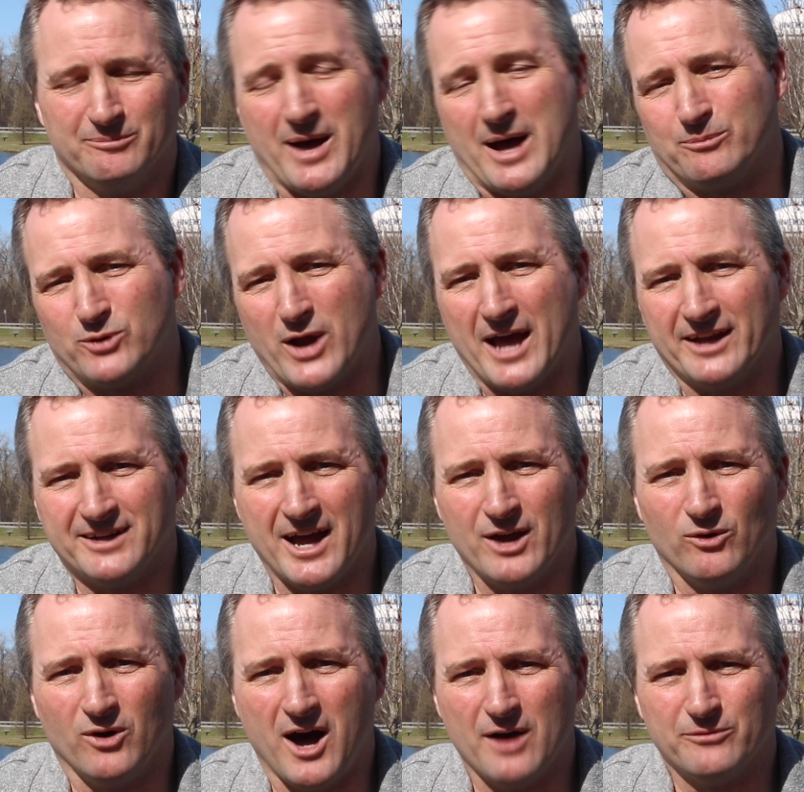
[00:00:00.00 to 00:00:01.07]
Bob Pratt and I
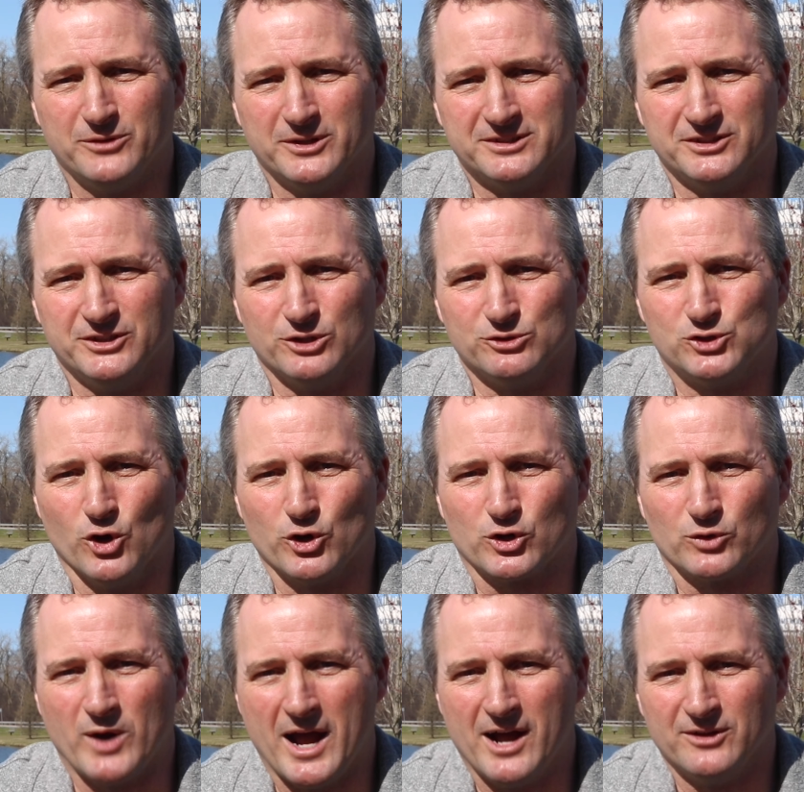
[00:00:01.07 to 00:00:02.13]
will often, joke
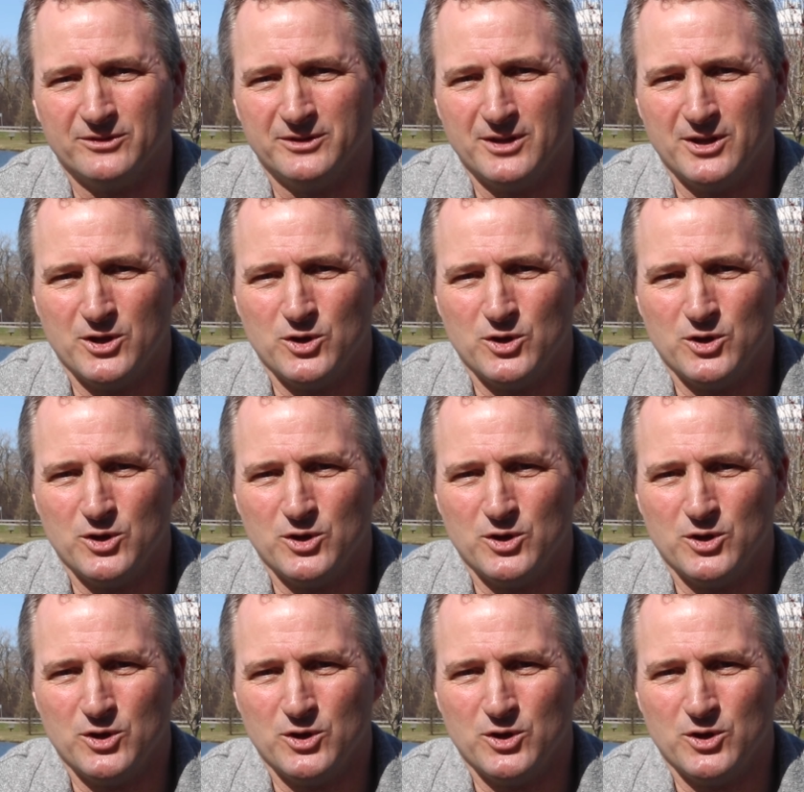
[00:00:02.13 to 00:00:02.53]
around.